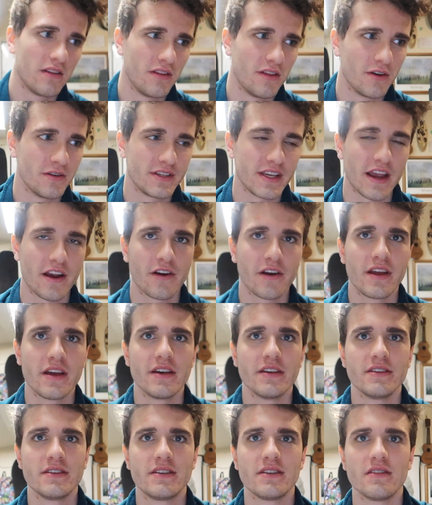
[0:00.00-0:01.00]
those
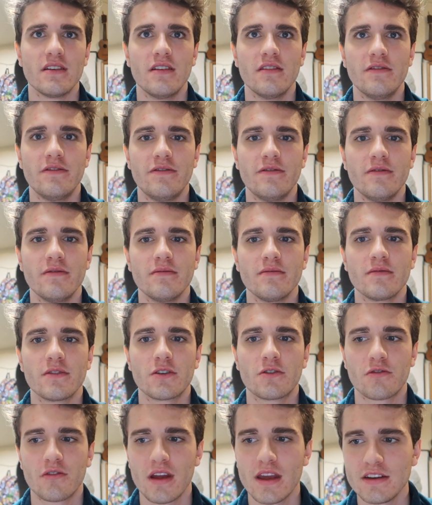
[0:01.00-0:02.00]
areas of
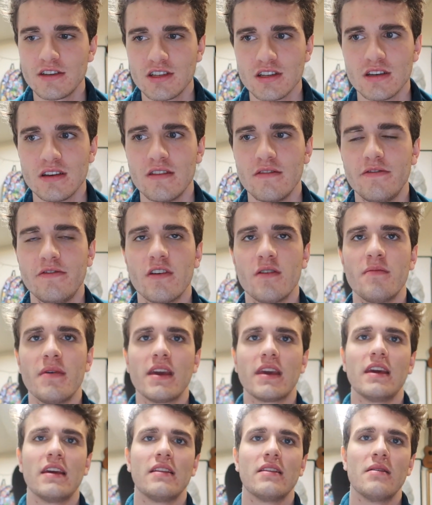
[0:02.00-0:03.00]
creation and
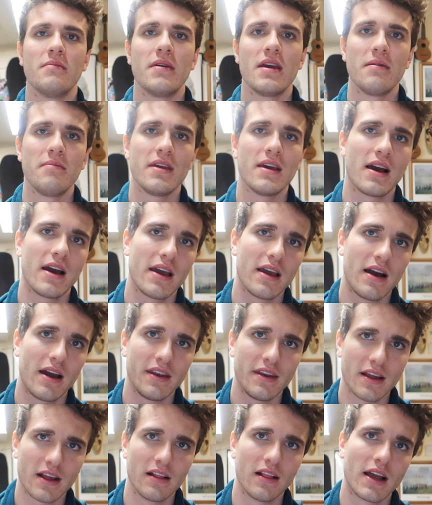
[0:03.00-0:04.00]
filmmaking that maybe I
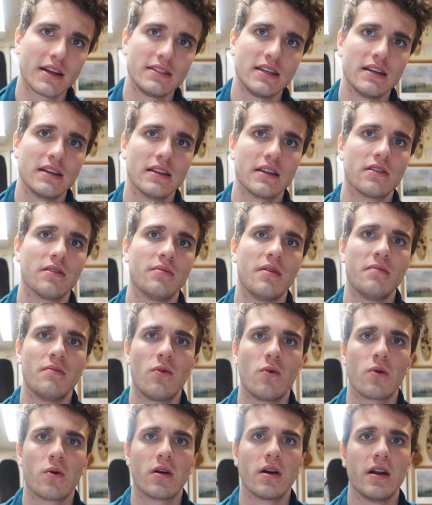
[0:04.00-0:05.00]
neglected a little bit
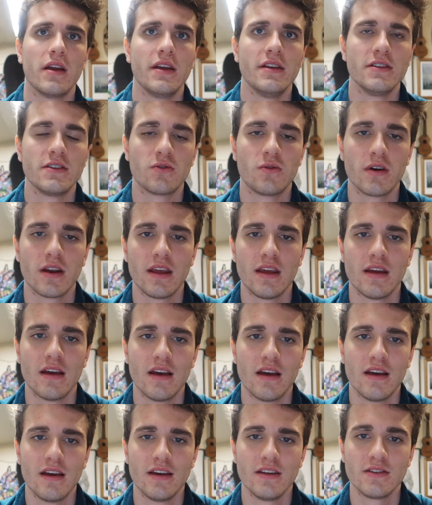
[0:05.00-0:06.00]
more in
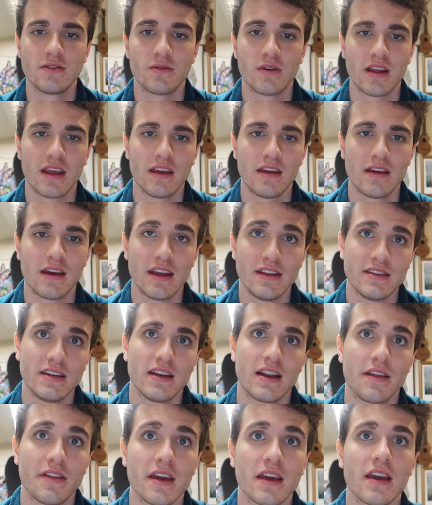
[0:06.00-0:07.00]

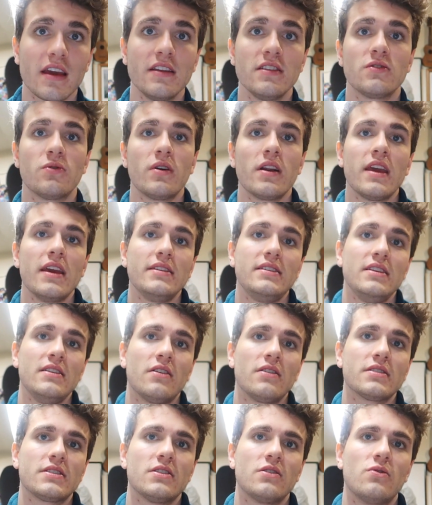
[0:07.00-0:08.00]
2018. I think in 2018
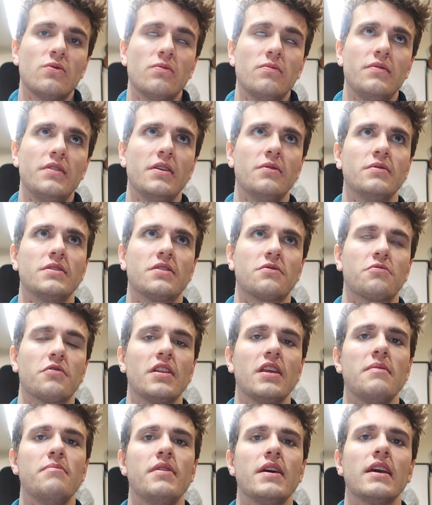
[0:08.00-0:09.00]
also, it was a
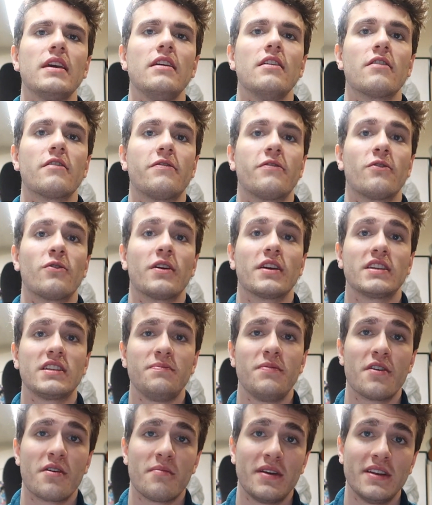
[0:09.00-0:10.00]
really big year for
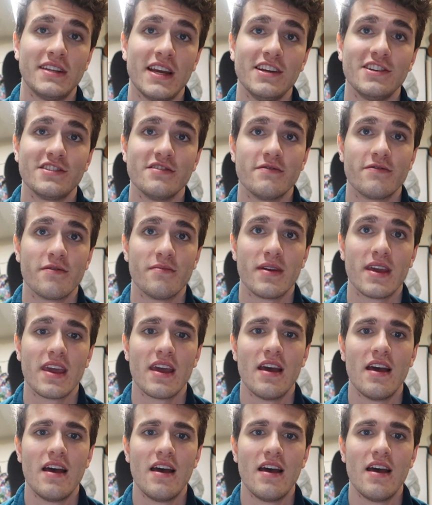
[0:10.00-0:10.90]
experimentation for me.